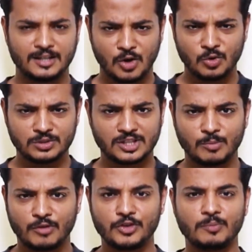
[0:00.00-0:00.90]
Now
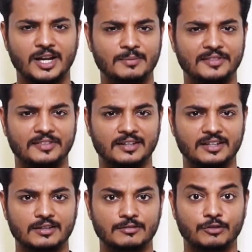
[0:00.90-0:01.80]
some of you might be
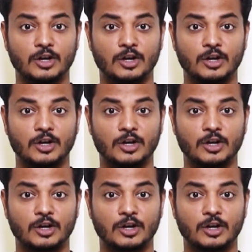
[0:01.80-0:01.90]
thinking,